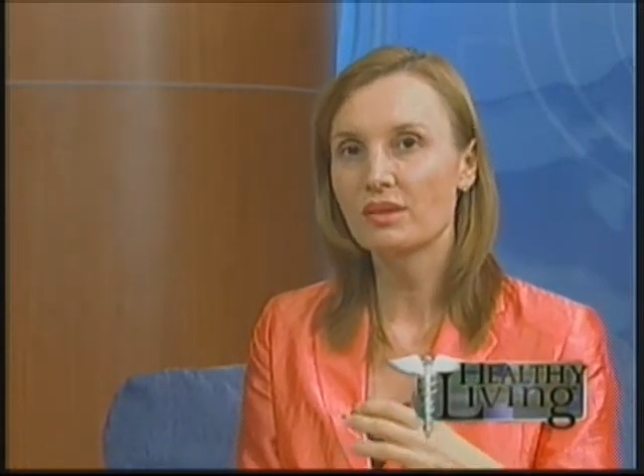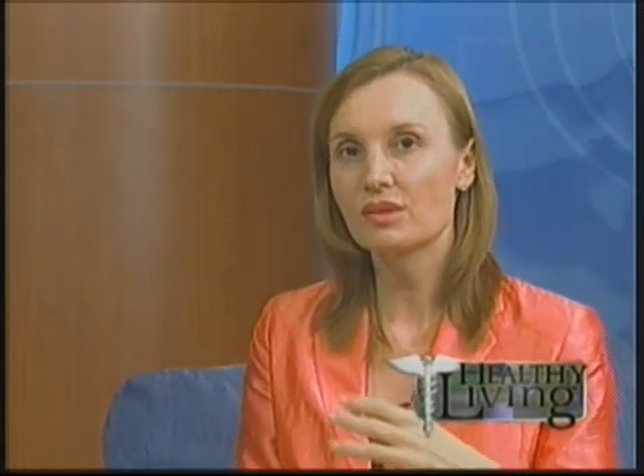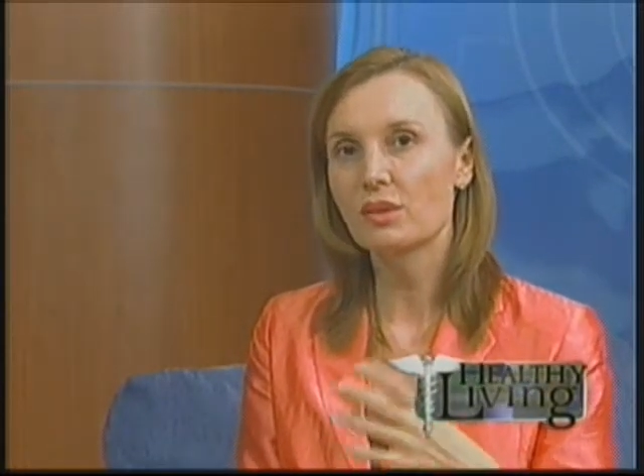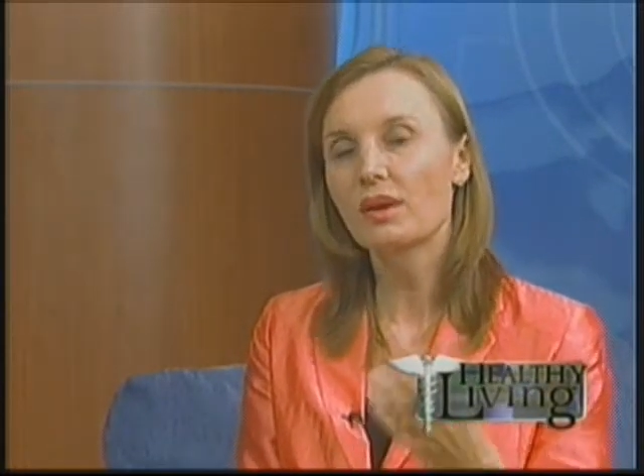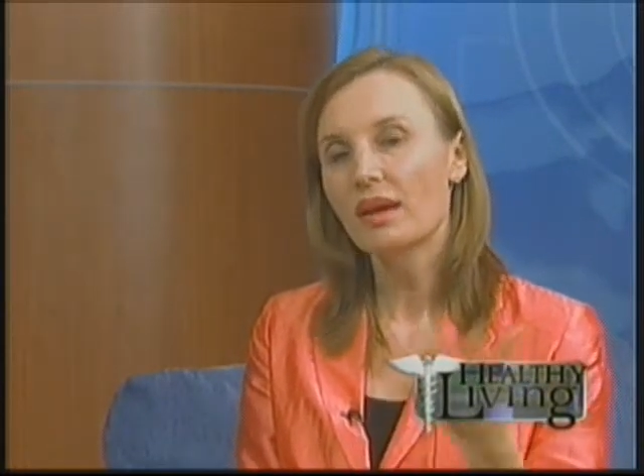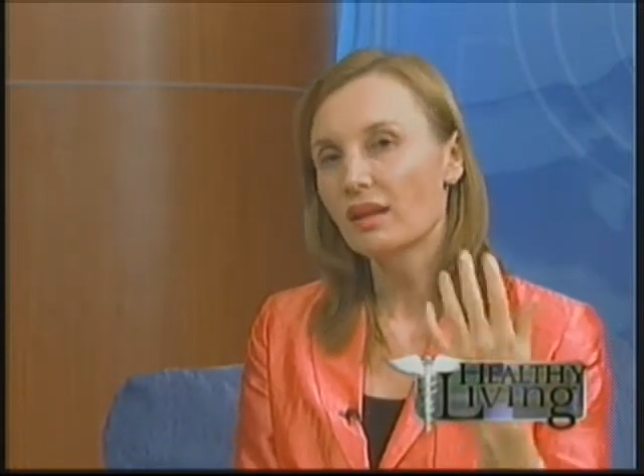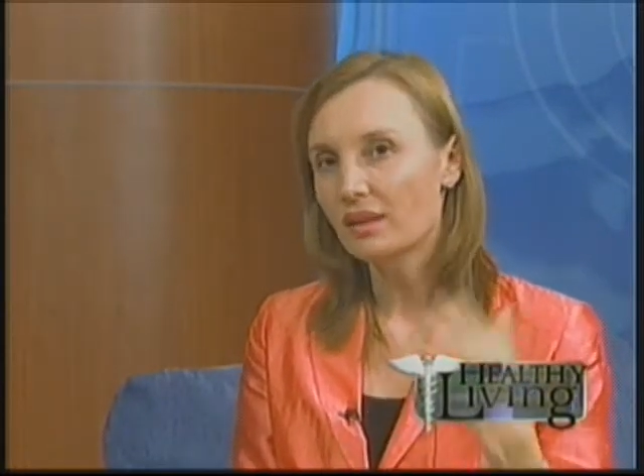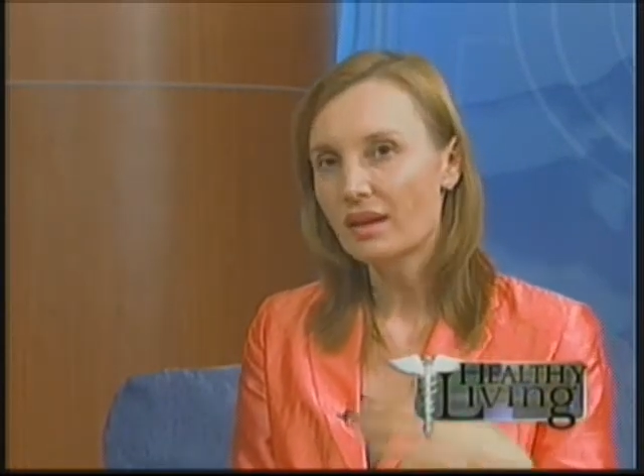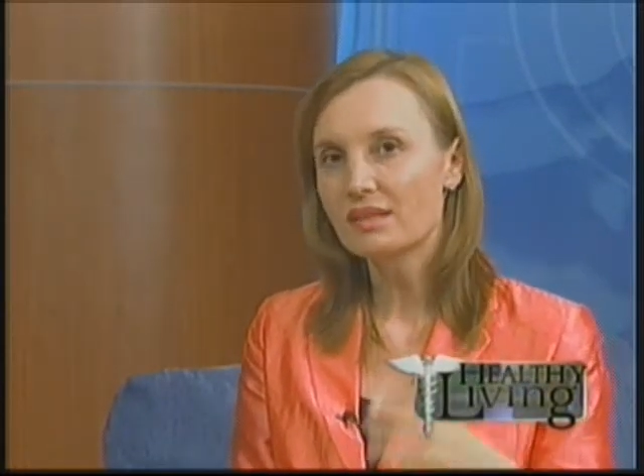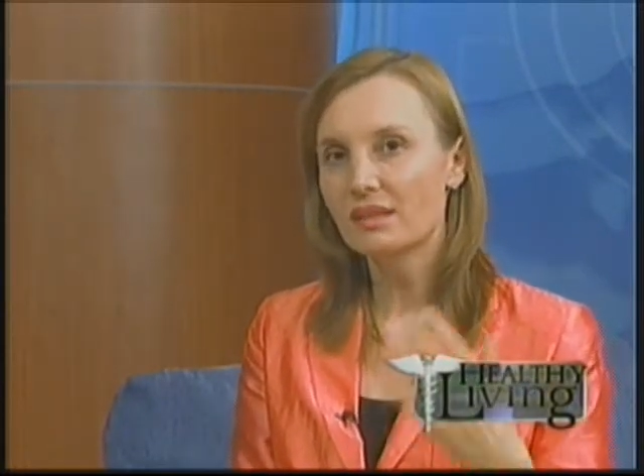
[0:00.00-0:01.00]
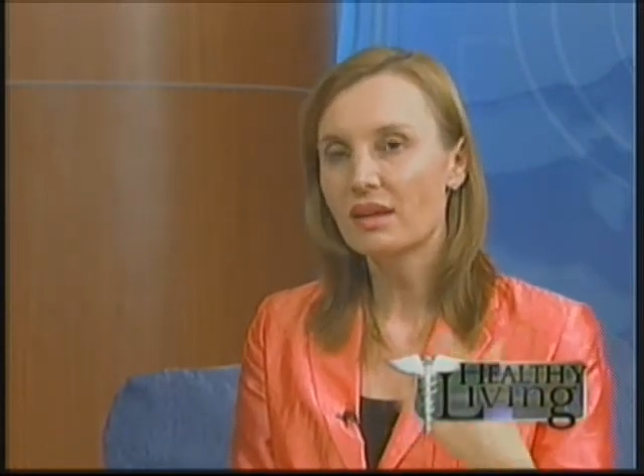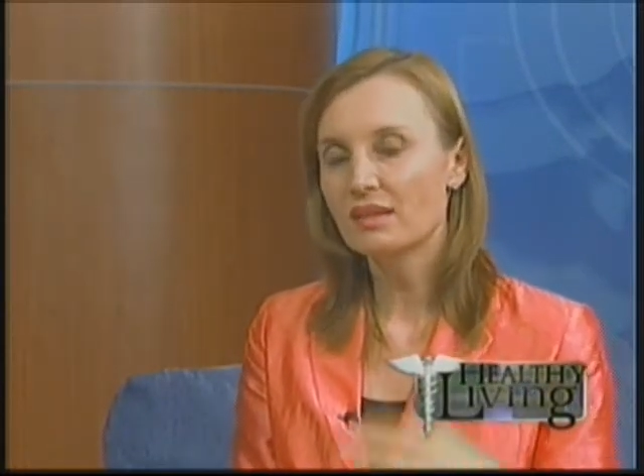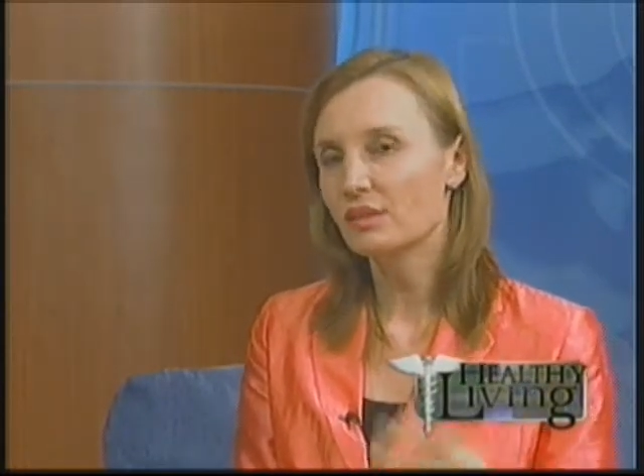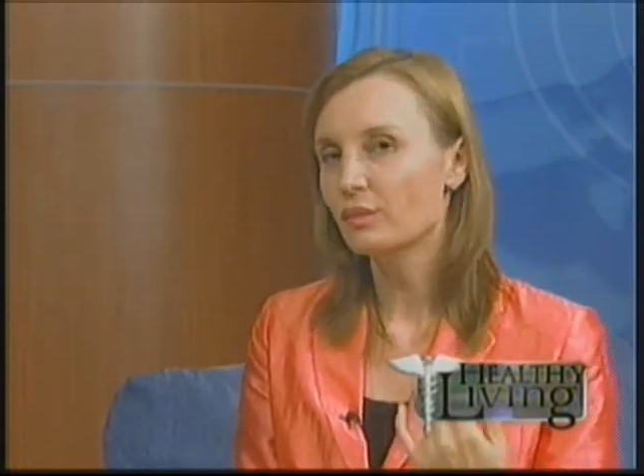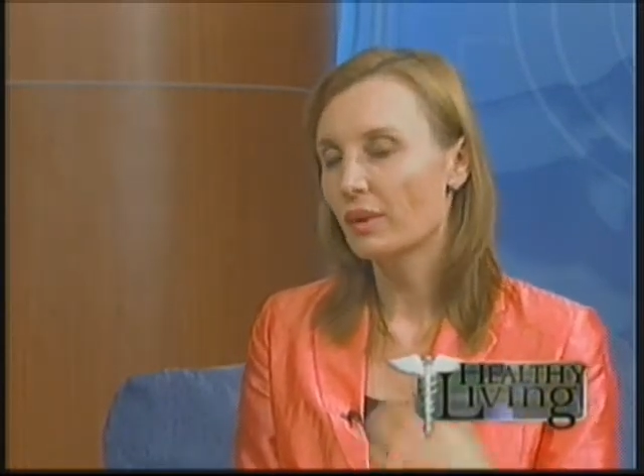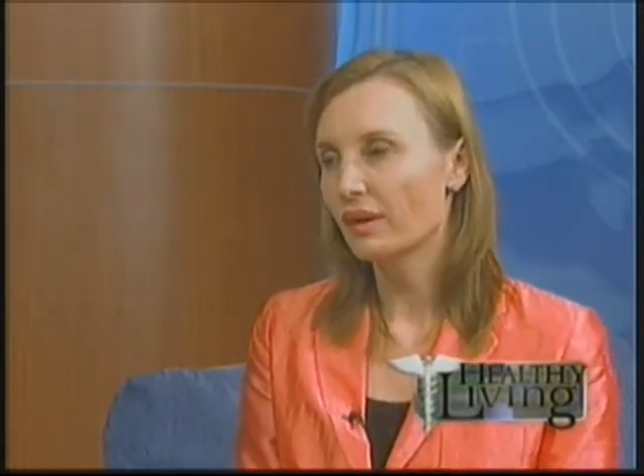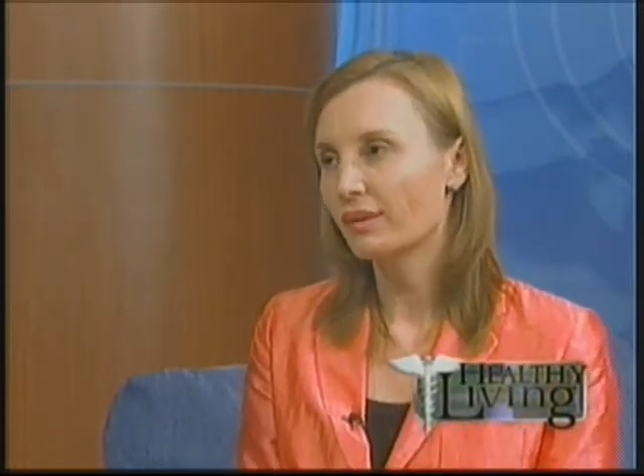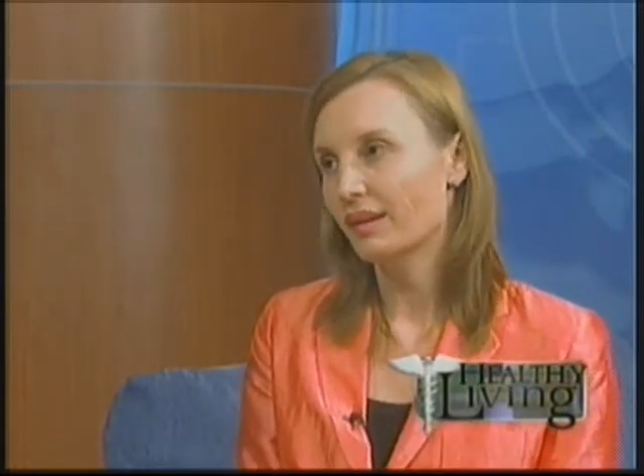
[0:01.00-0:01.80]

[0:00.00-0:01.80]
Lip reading: So lots and lots of water and